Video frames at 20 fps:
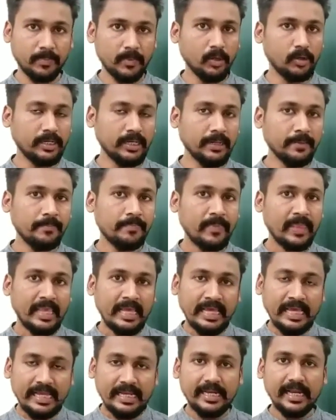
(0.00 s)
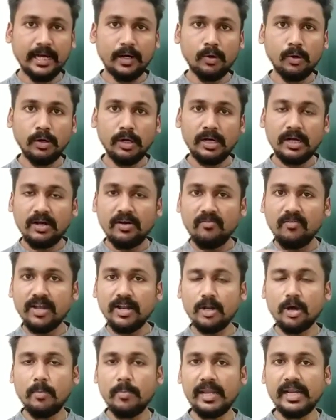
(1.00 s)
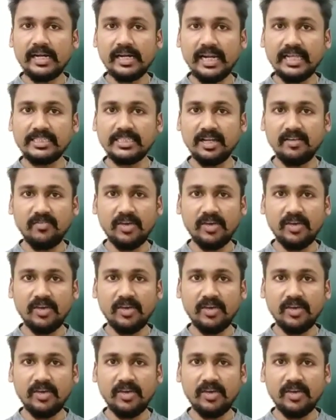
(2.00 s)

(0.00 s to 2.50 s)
Okay, now one nomenclature